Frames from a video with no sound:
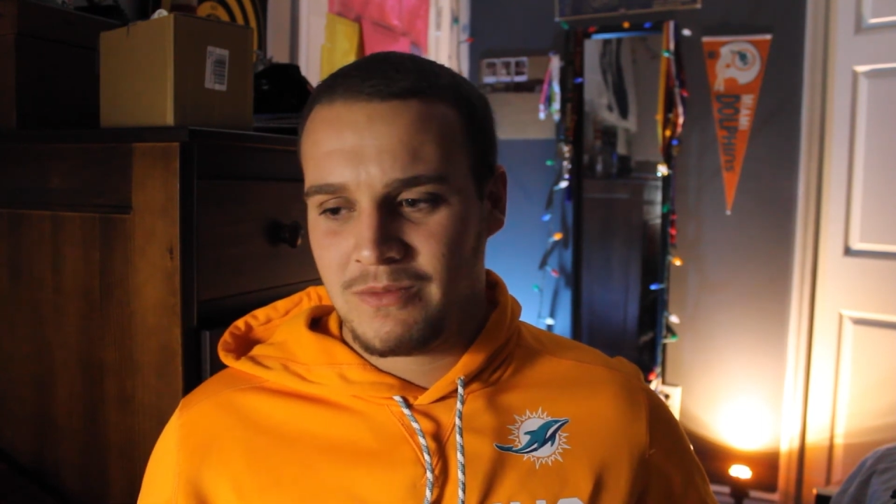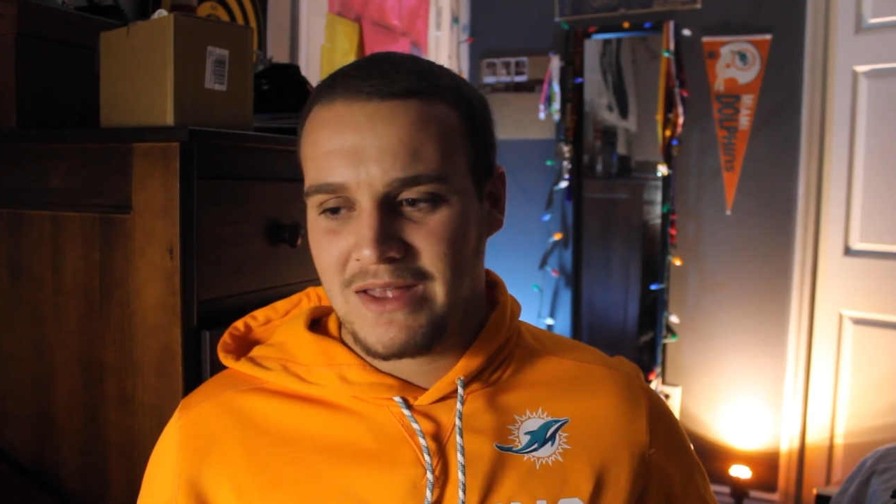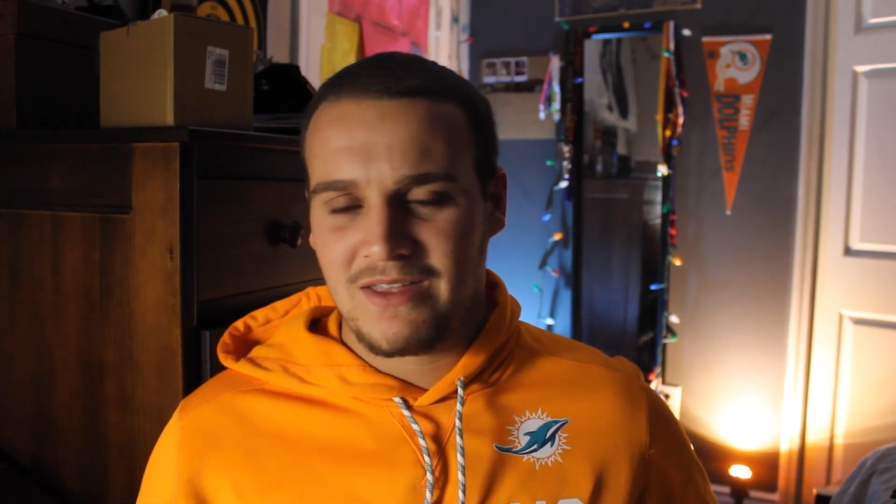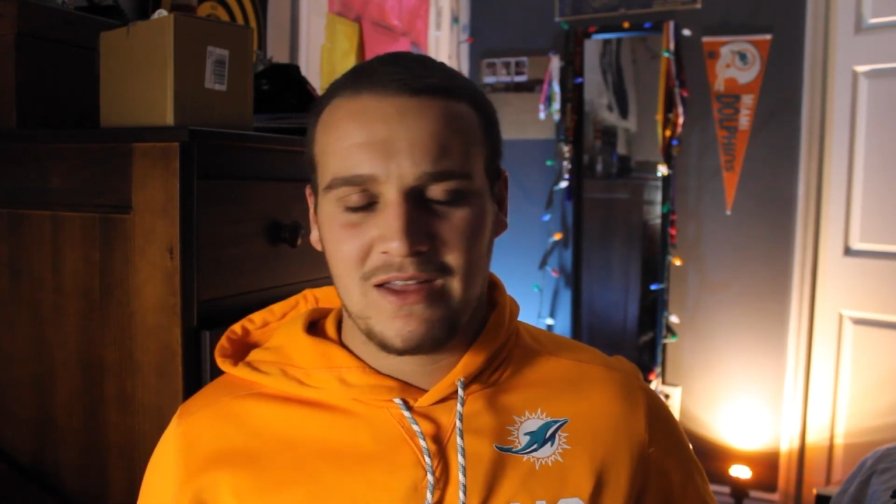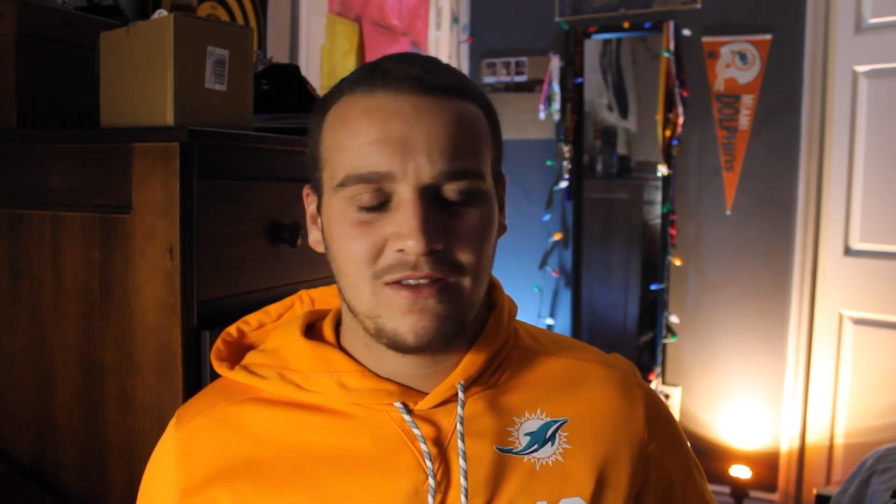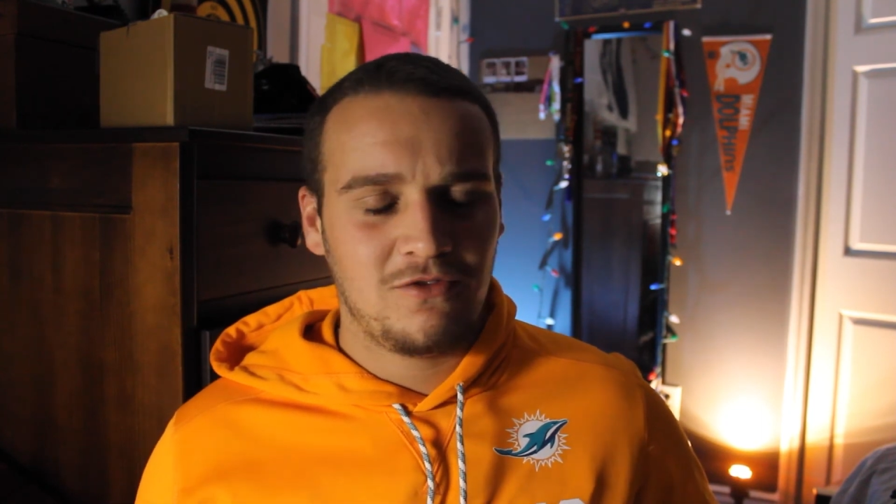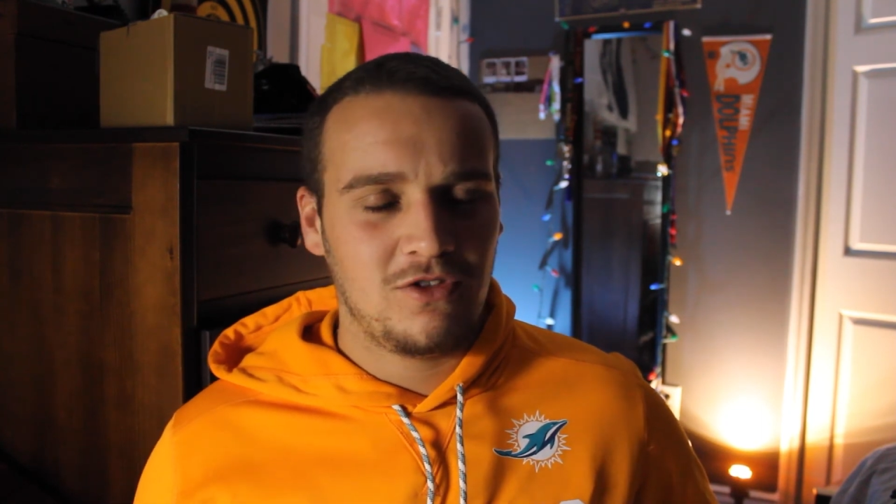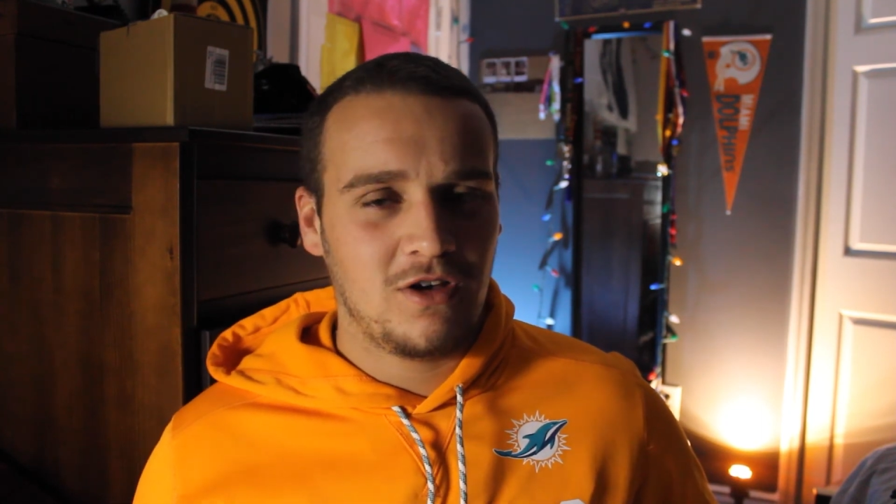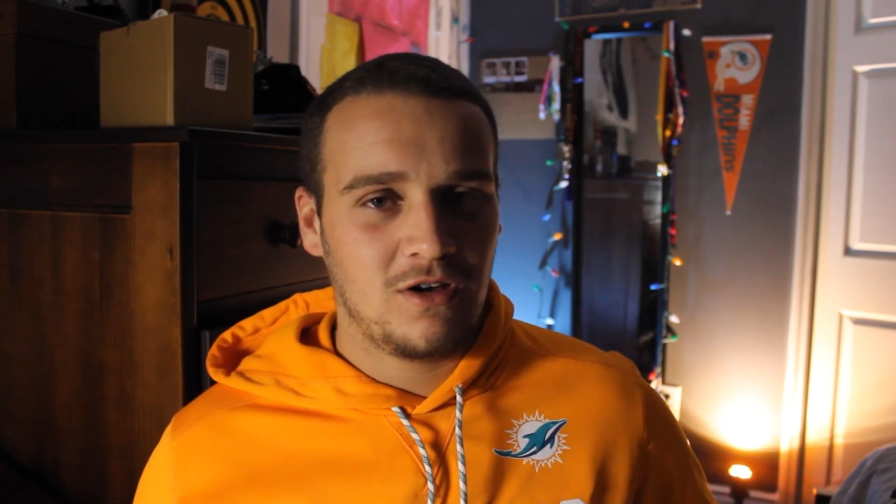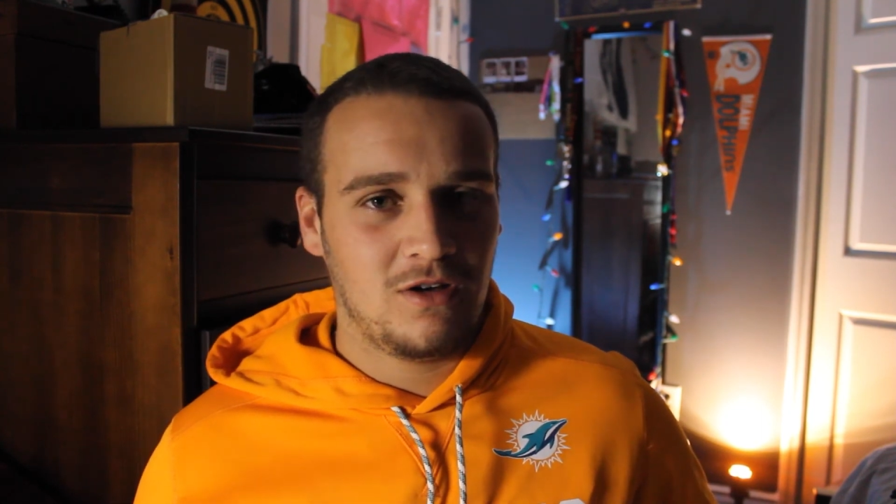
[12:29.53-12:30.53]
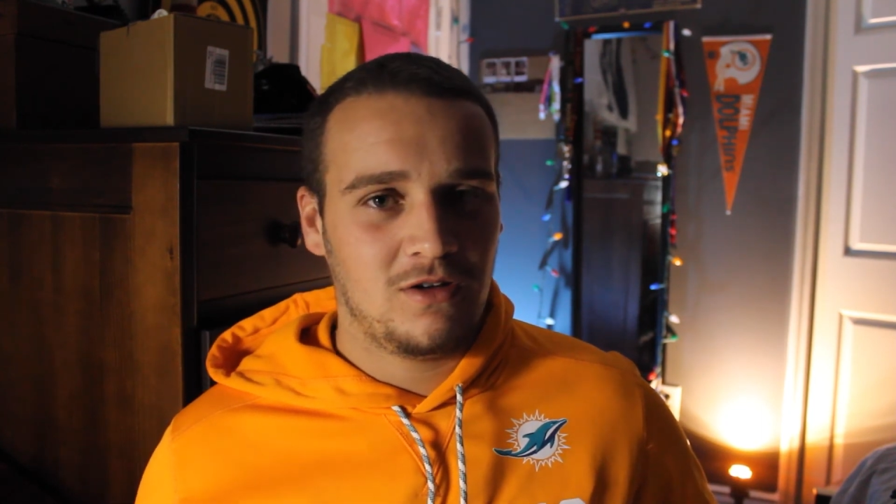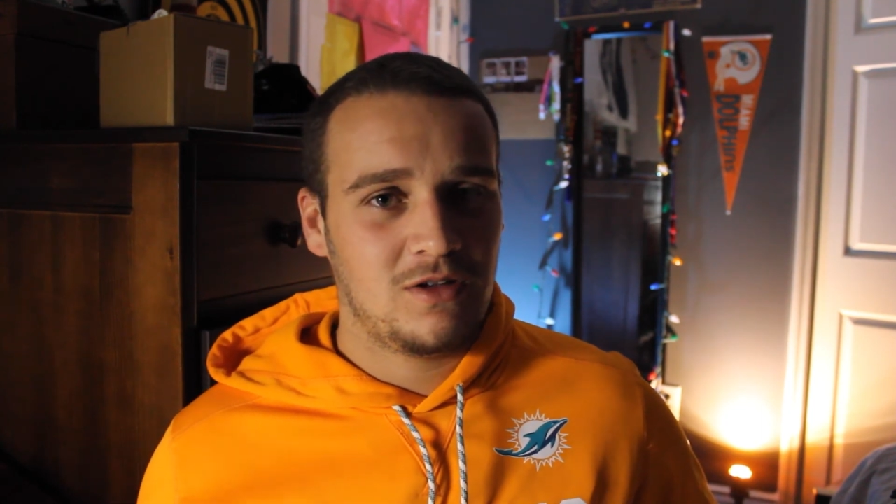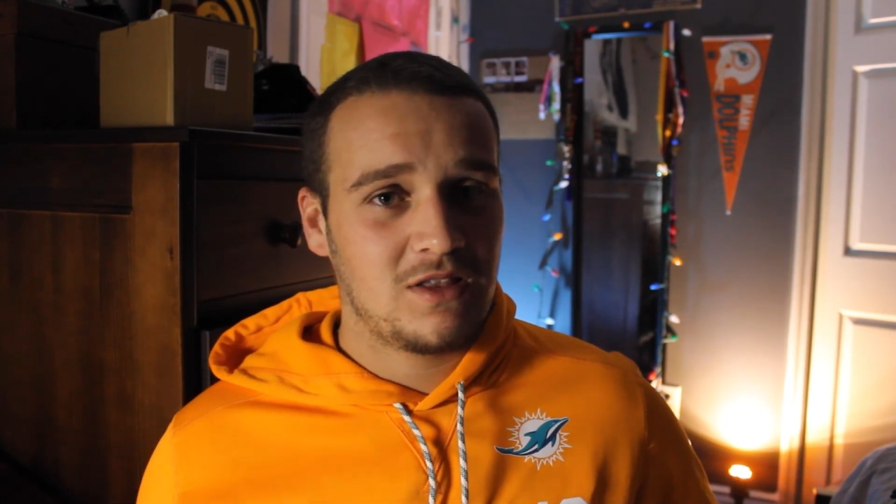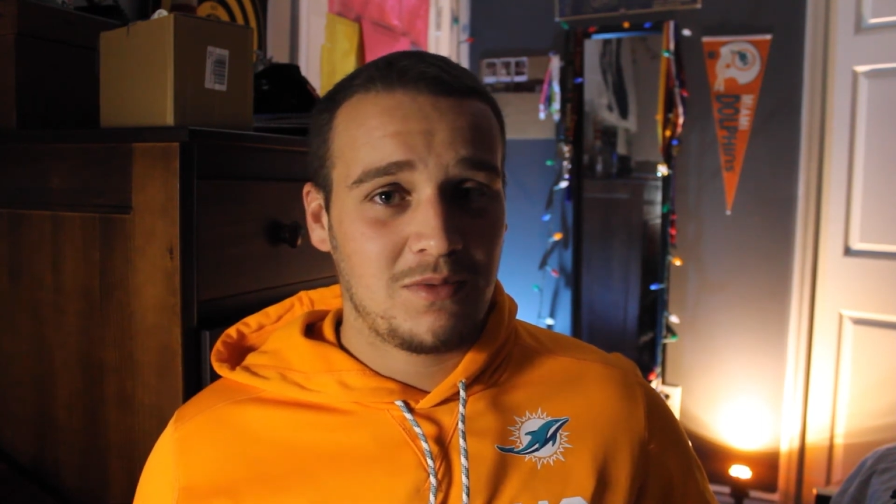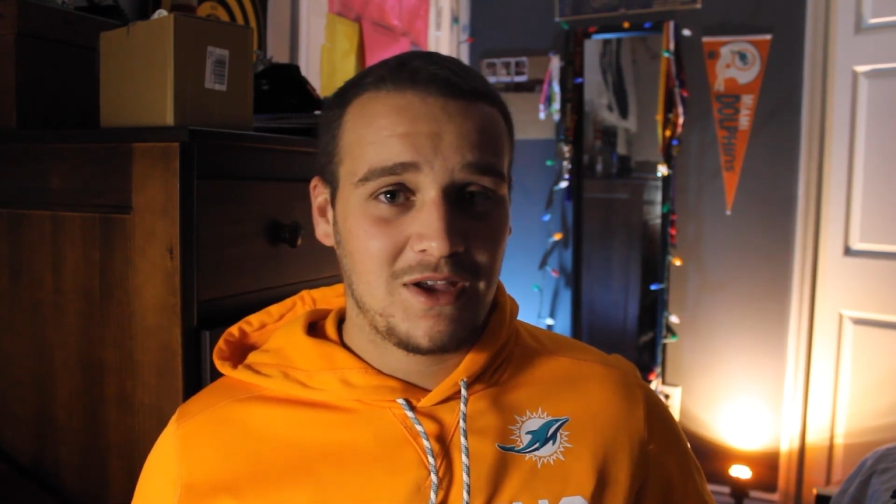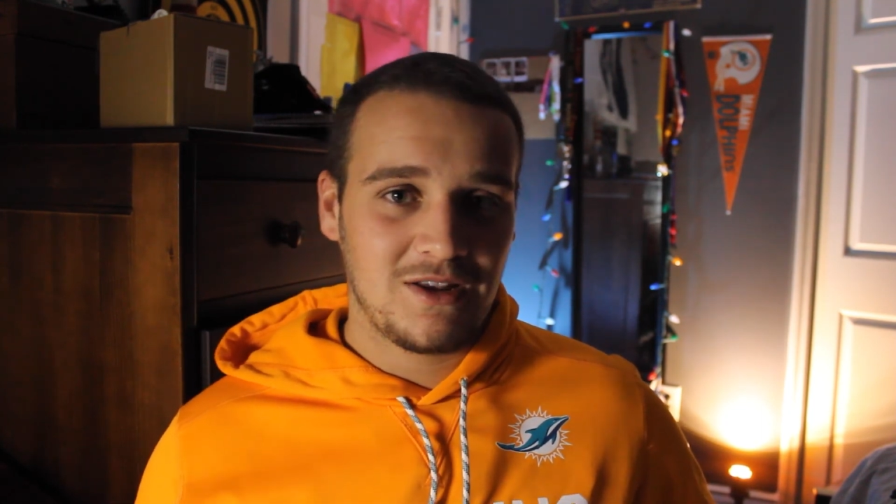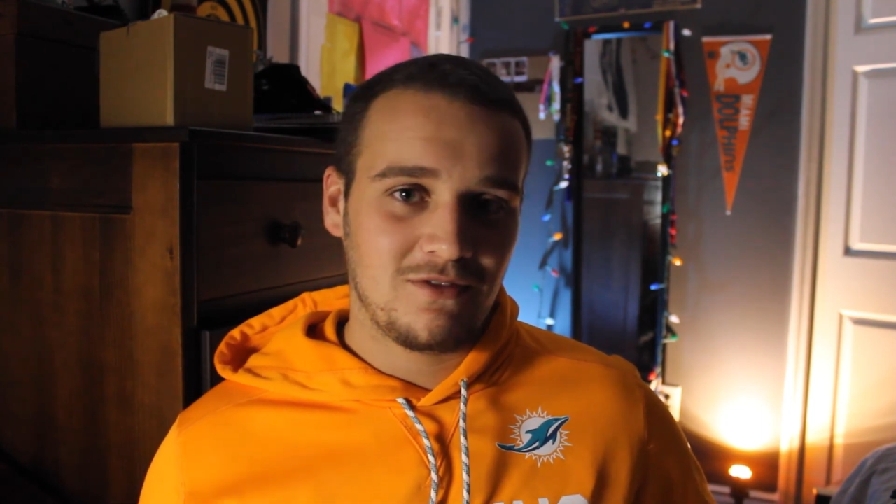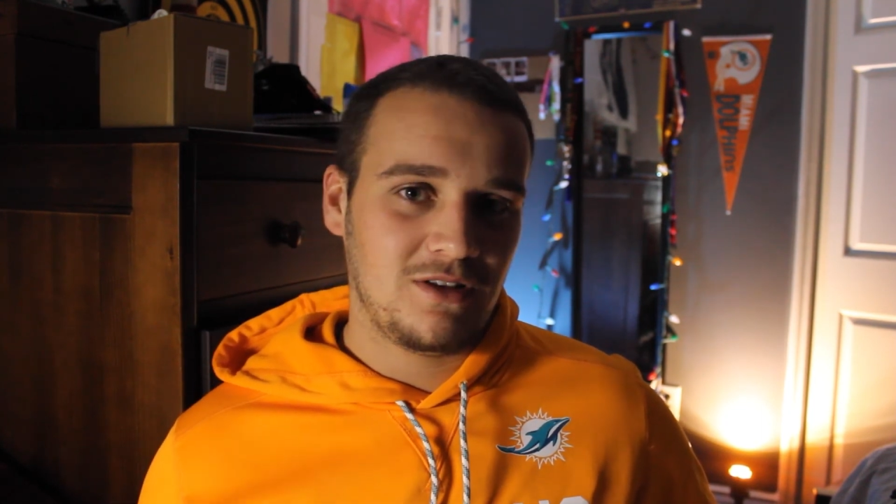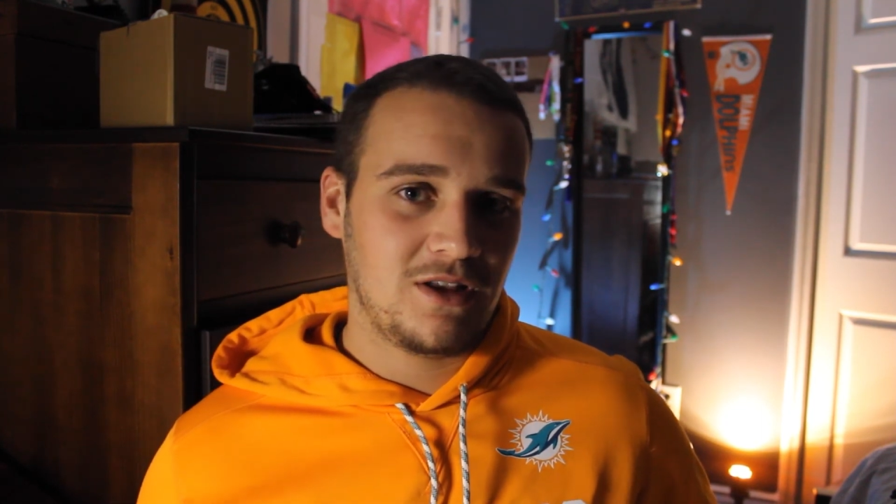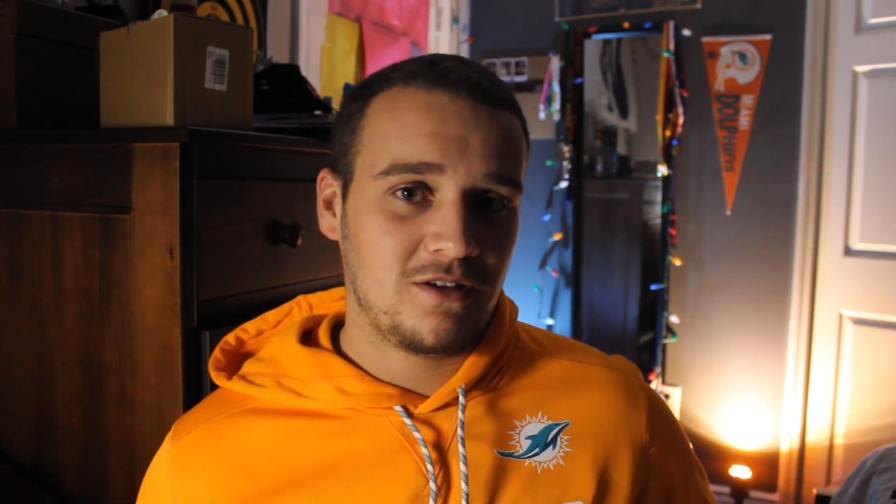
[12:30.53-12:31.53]
at the end of at the beginning of
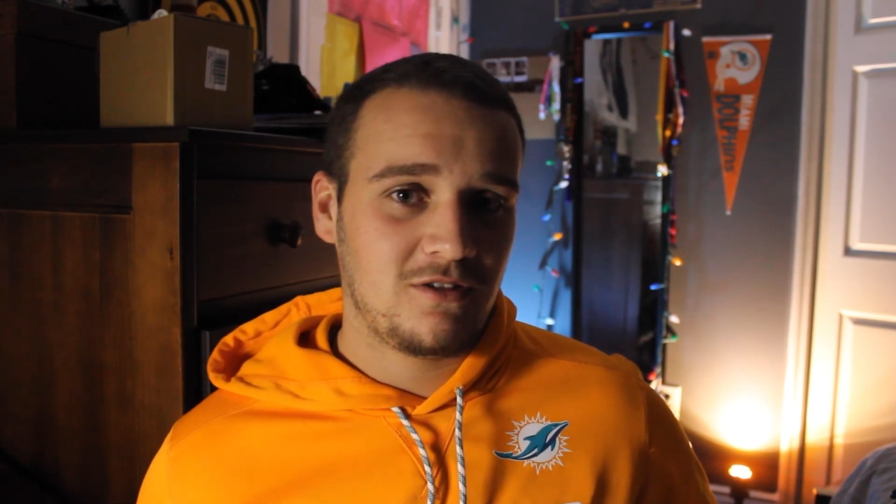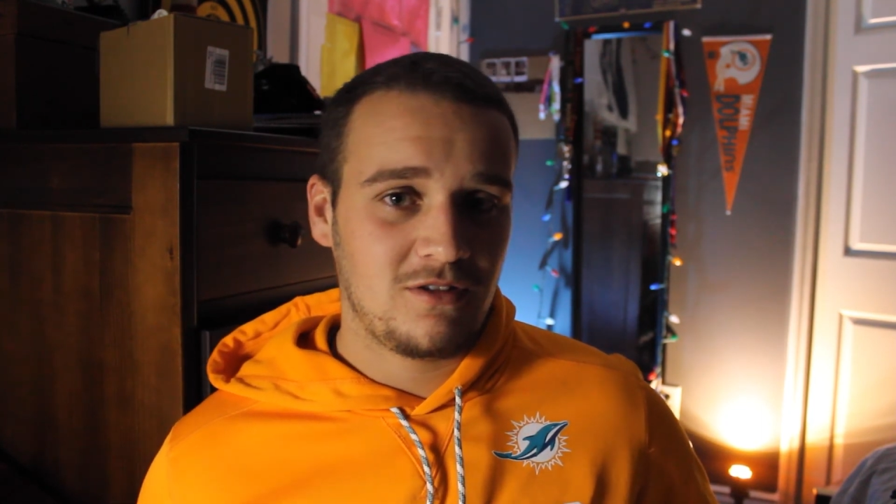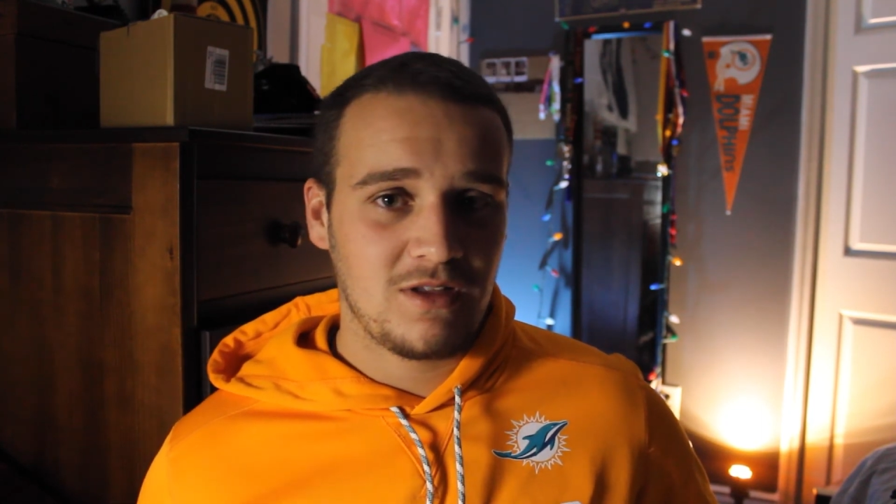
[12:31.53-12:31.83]
the next